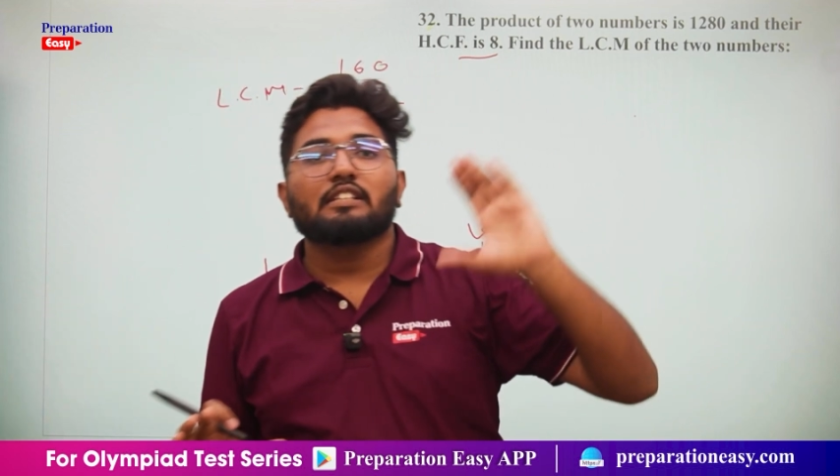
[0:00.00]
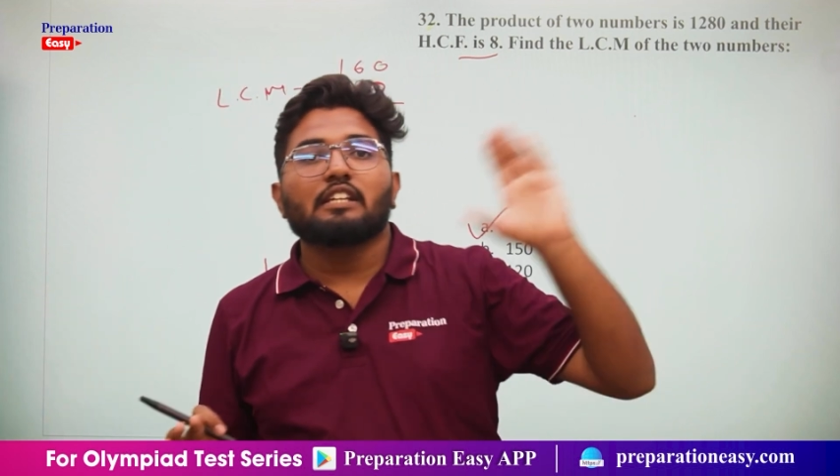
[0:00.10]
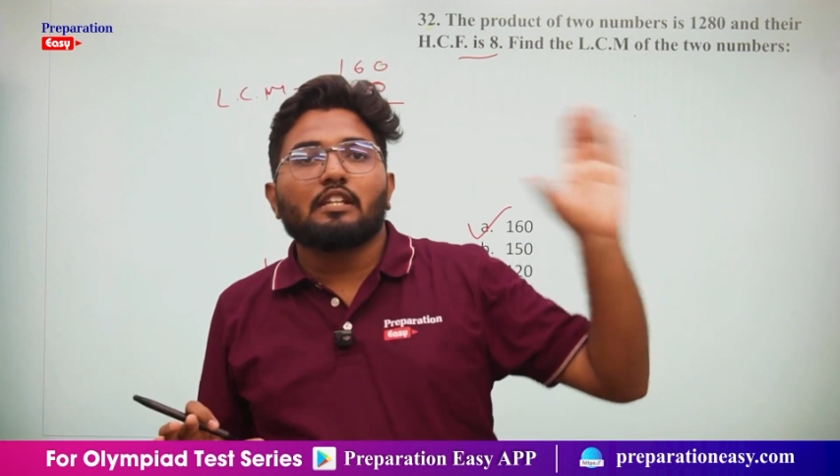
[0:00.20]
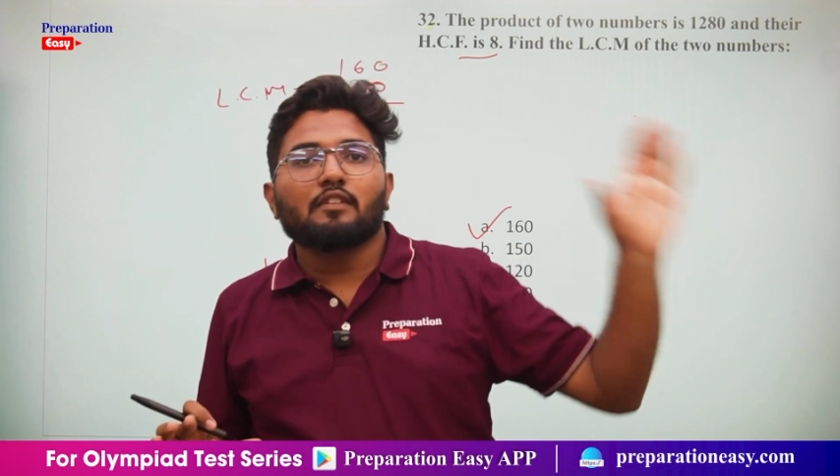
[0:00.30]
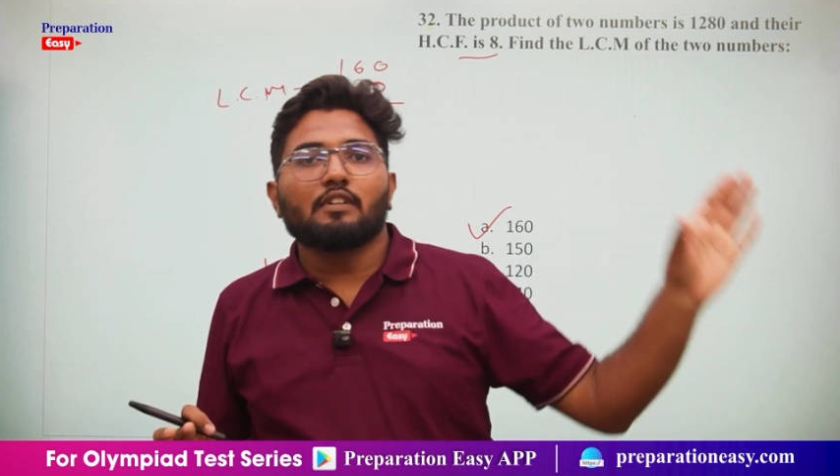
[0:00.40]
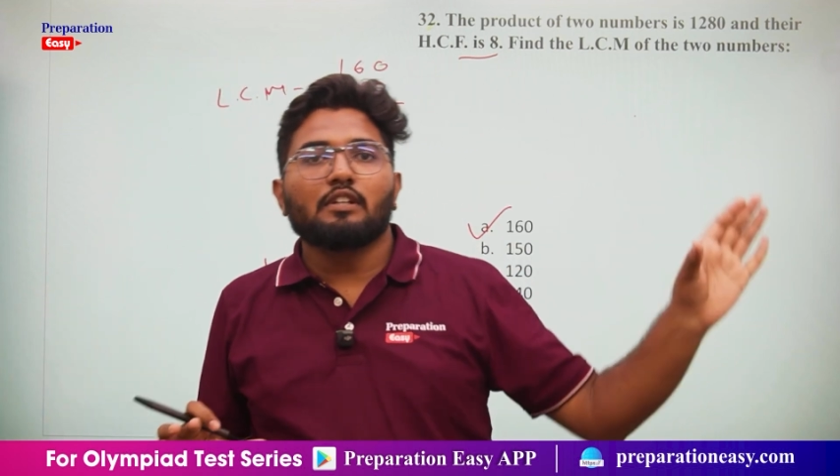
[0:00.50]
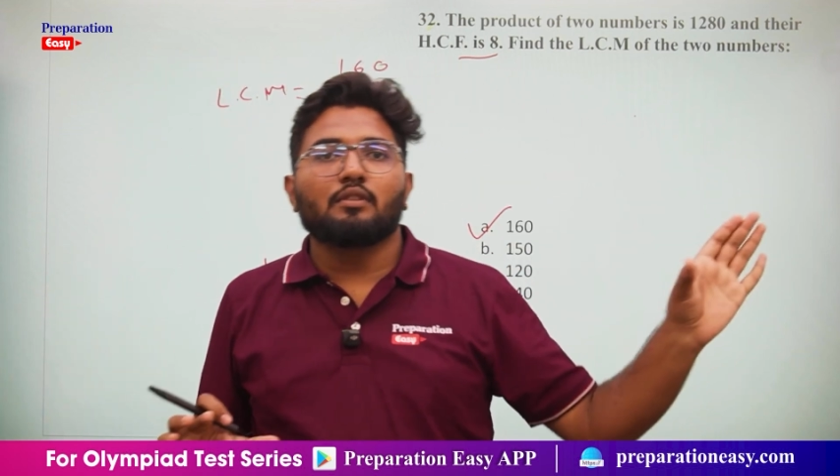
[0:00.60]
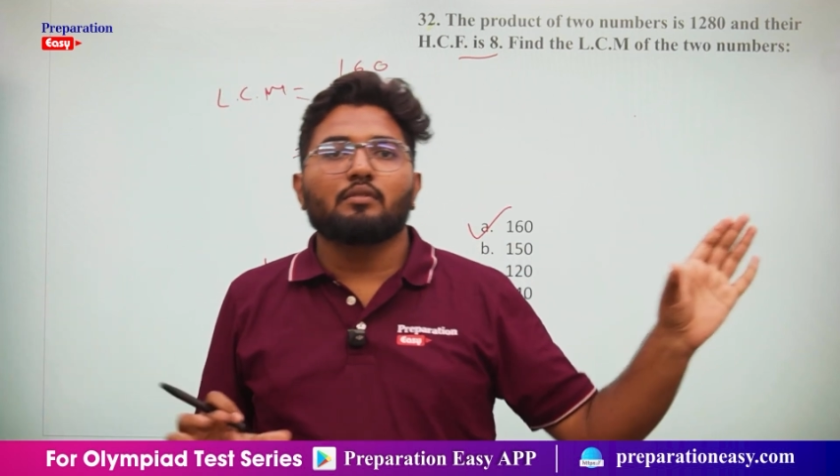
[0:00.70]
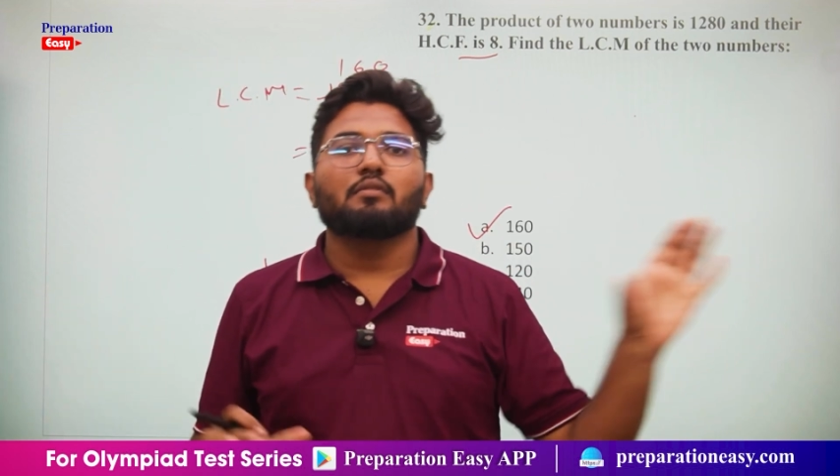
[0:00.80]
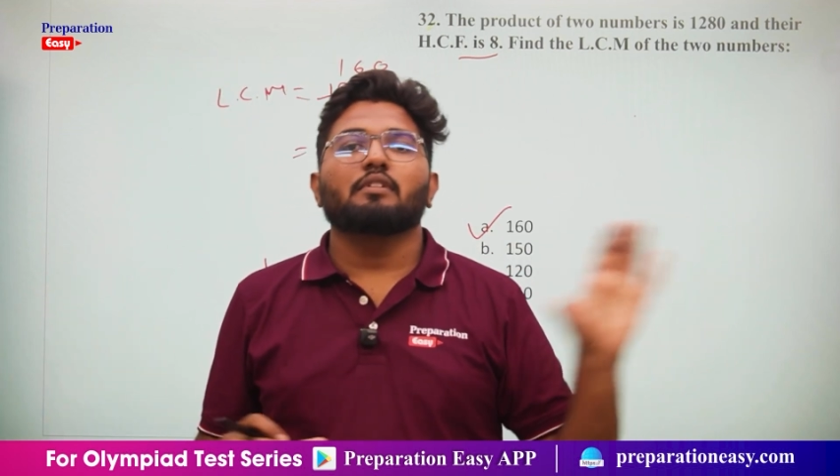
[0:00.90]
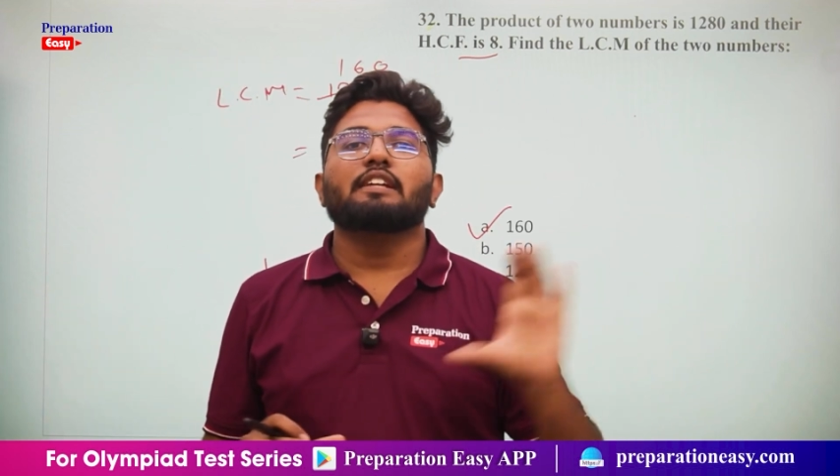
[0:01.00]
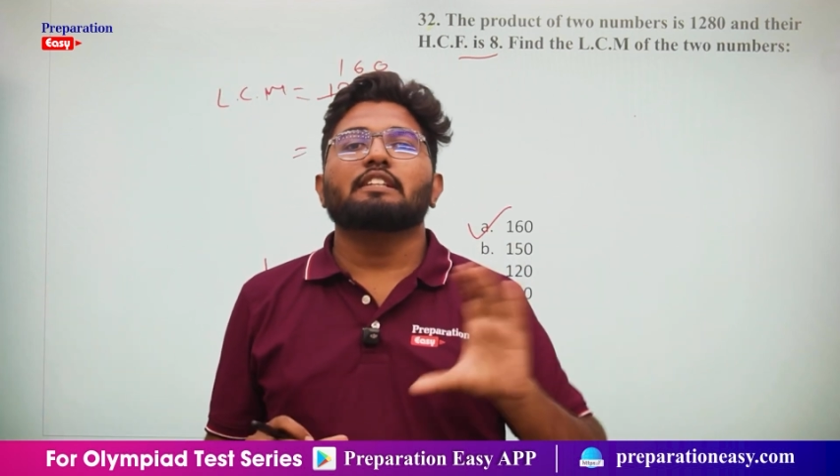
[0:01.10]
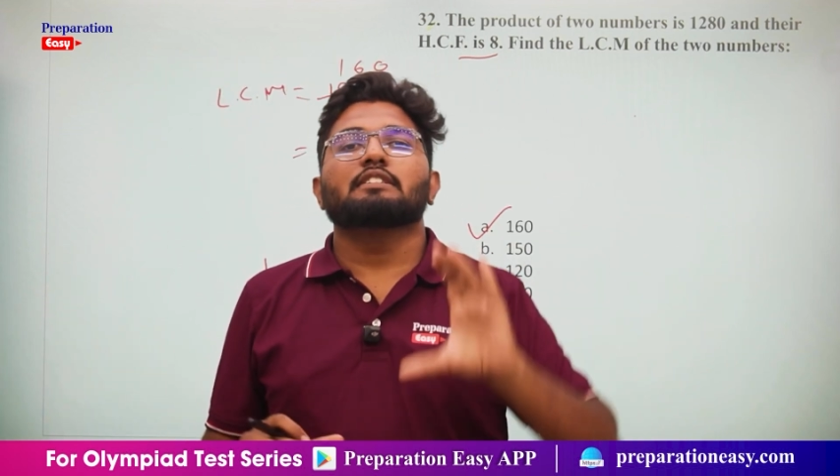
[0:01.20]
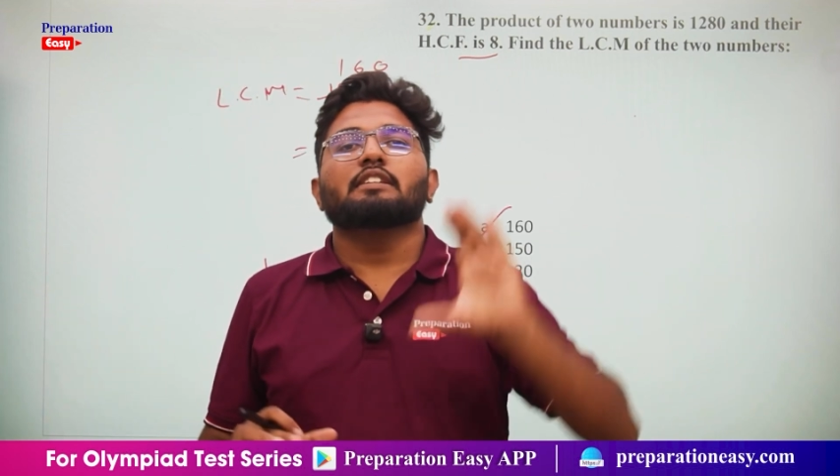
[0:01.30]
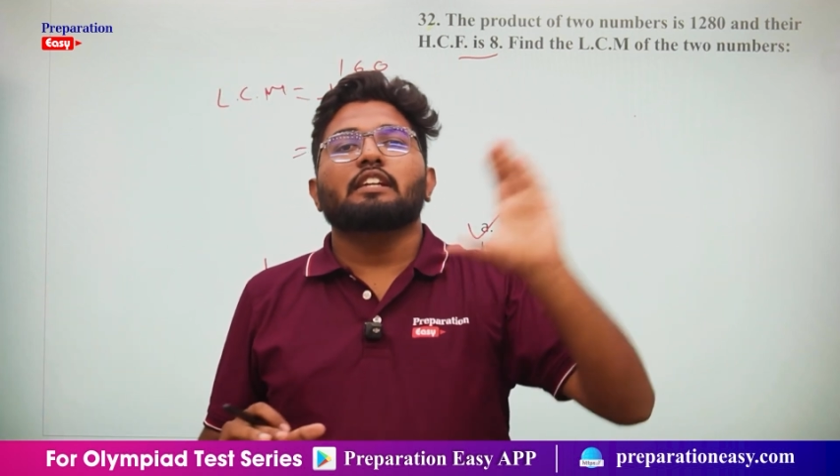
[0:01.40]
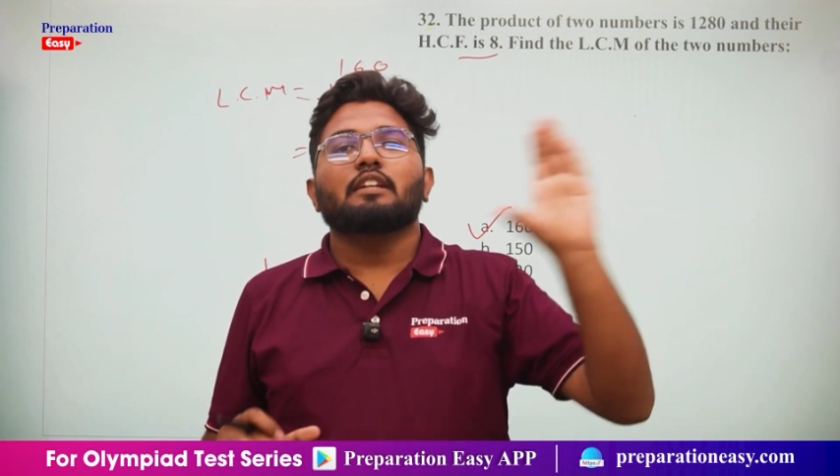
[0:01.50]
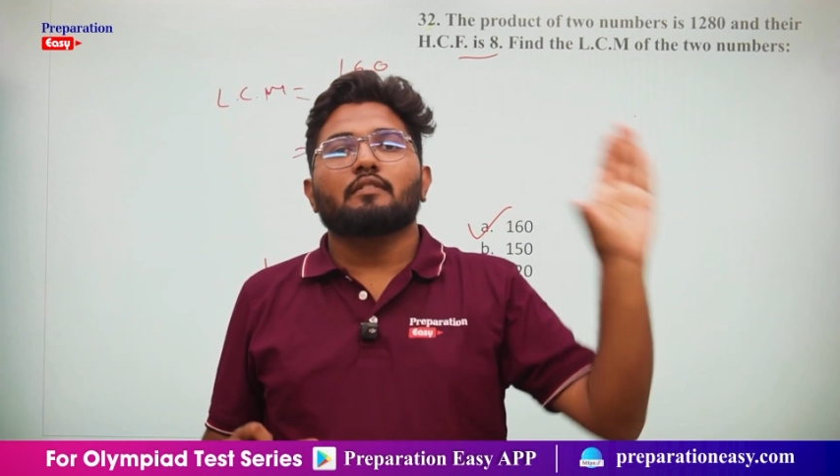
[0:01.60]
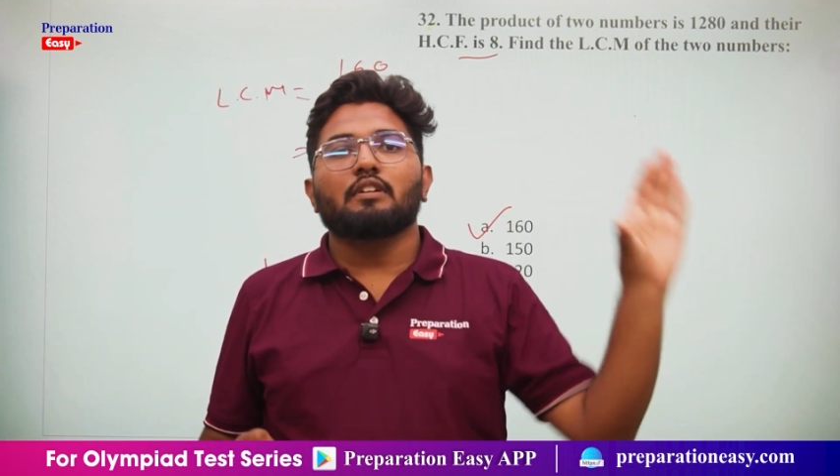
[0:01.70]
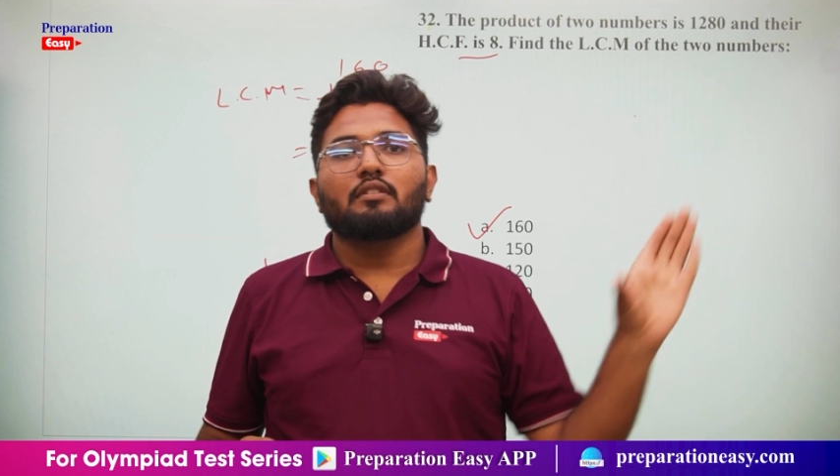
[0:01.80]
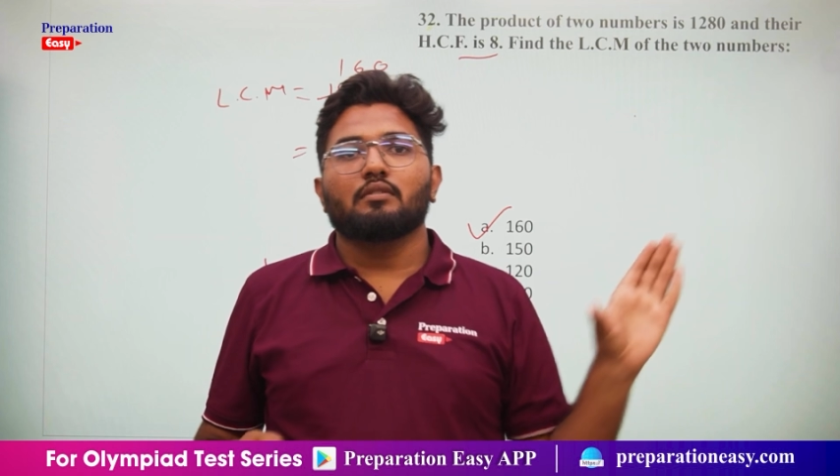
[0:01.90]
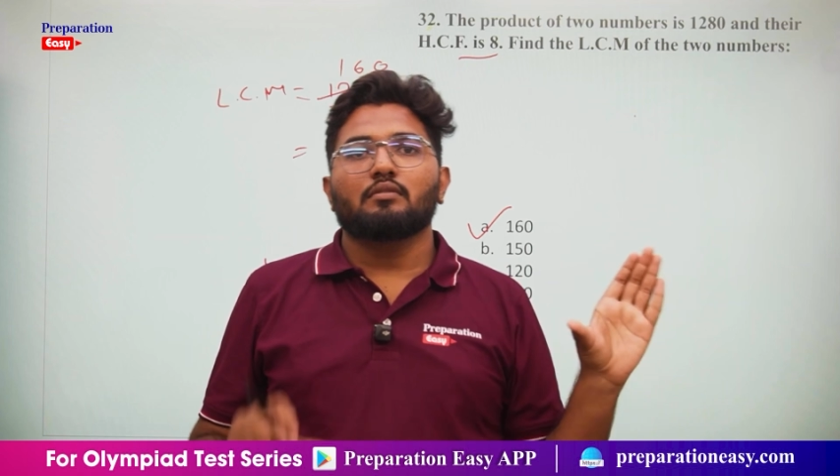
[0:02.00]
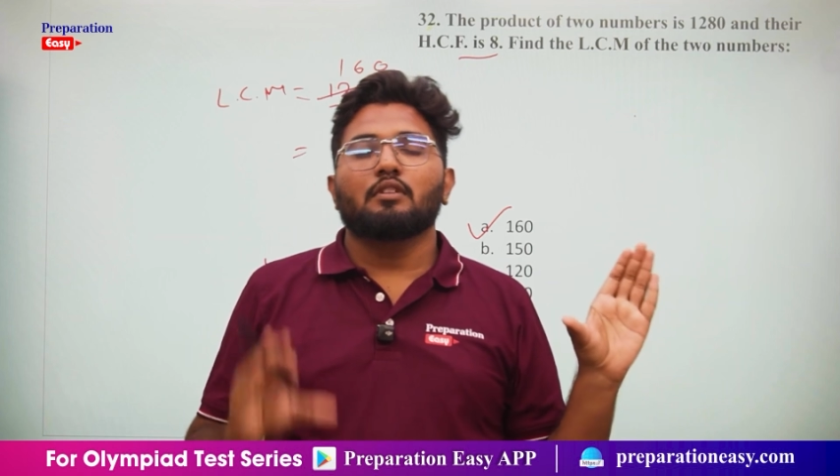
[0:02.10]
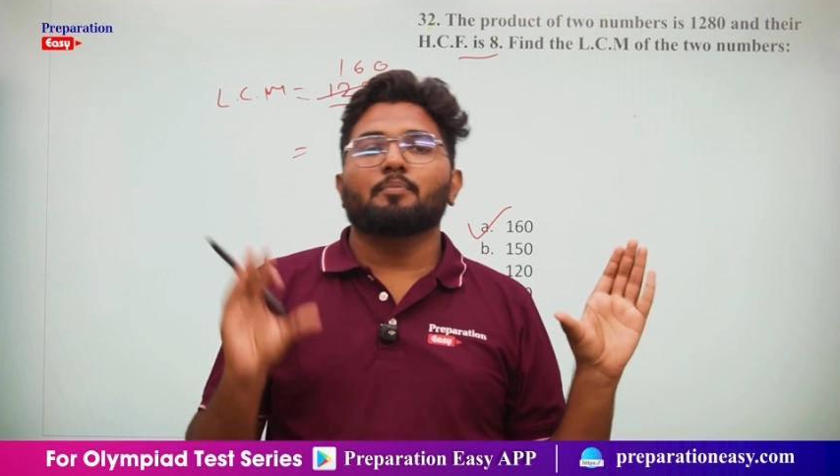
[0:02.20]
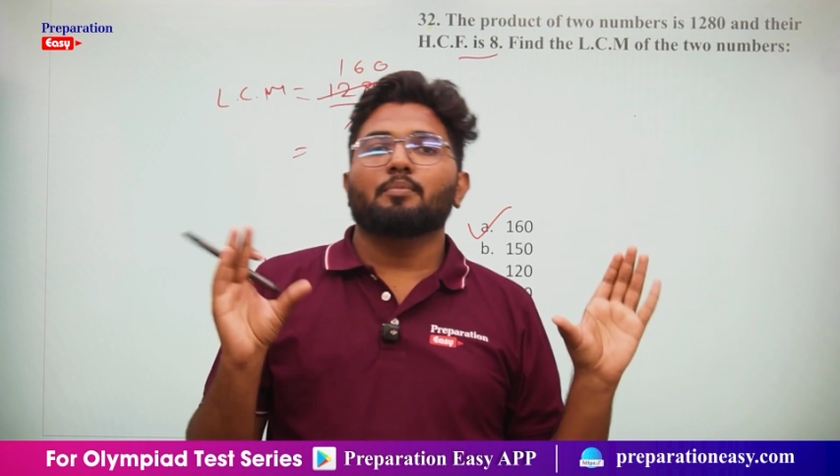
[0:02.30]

equal to the